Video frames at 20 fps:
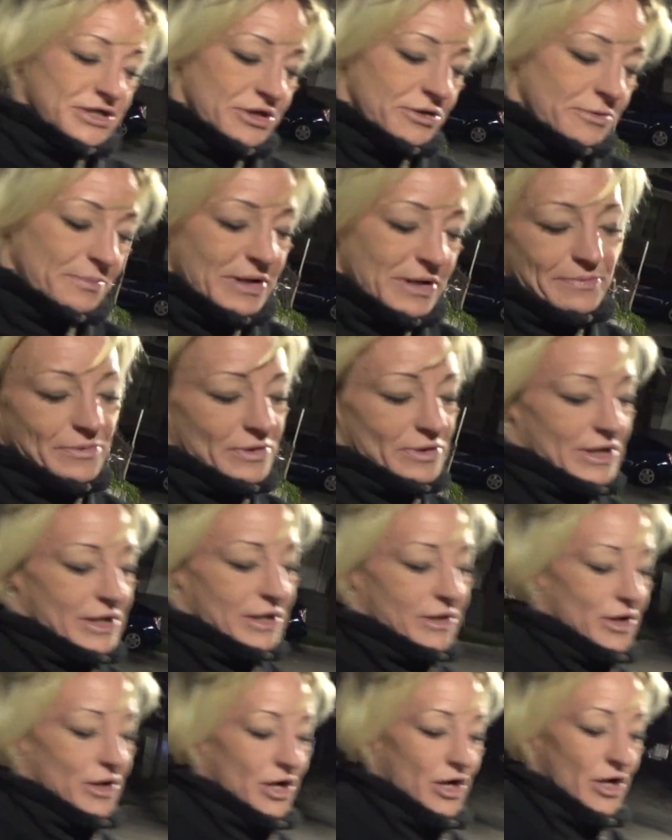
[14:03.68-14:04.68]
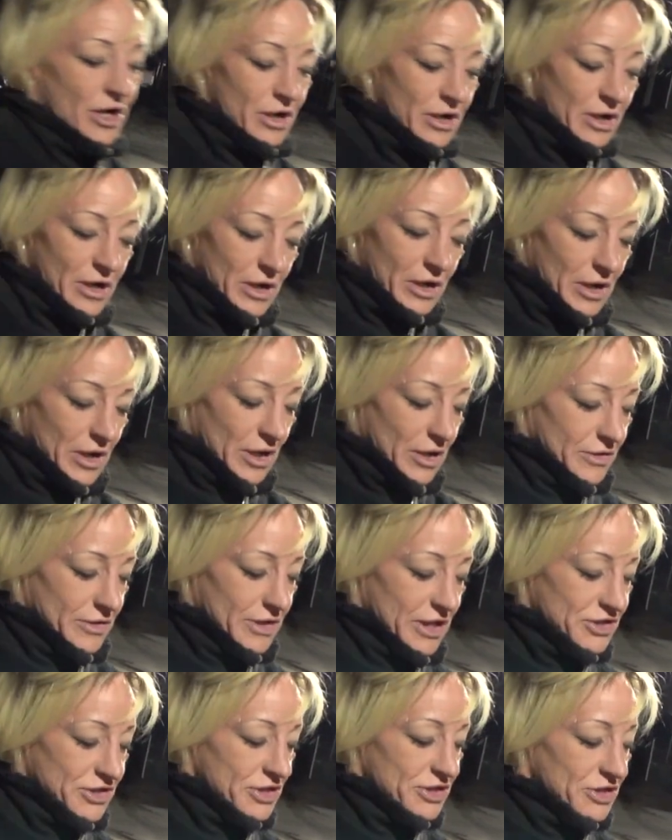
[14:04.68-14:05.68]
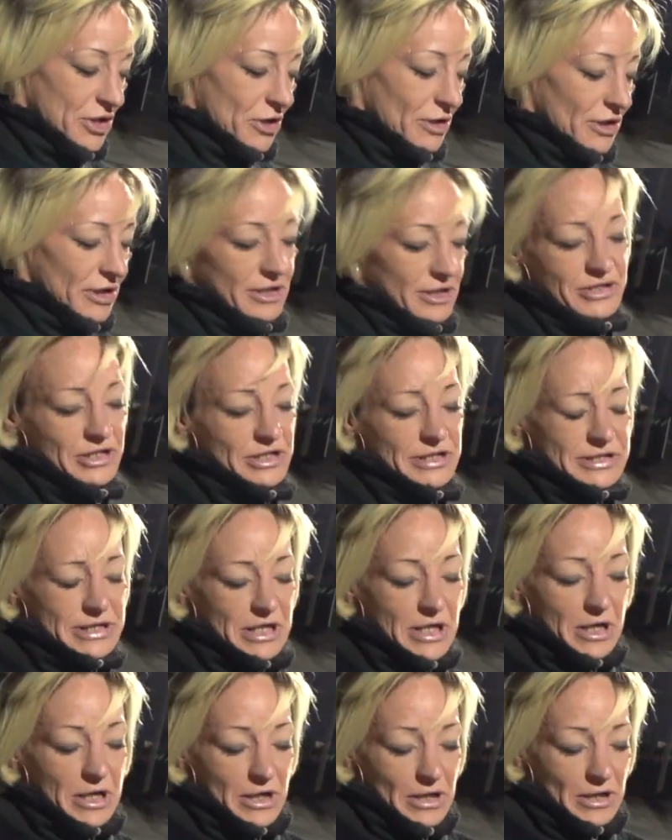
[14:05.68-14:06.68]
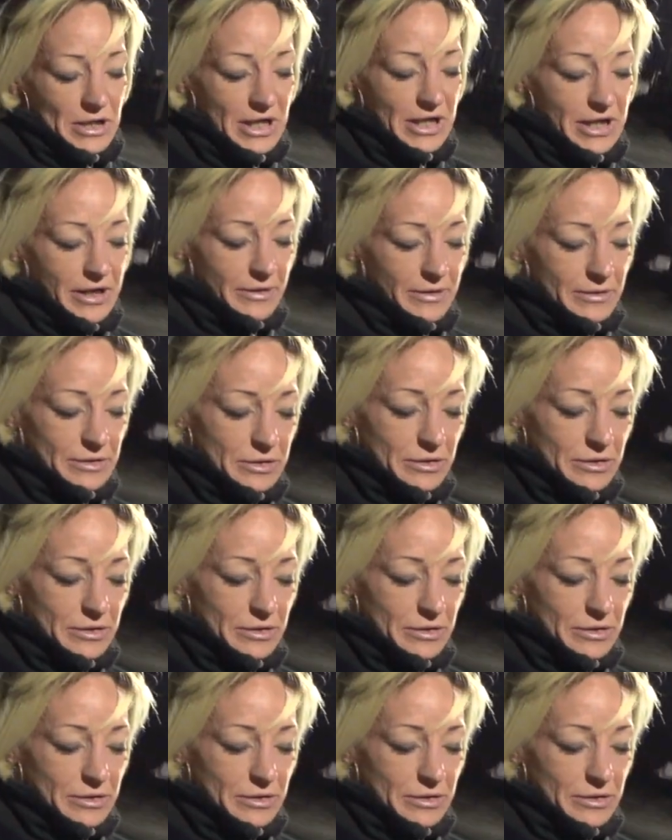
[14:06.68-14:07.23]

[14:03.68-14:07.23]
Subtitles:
do, people like her, they should totally just, like...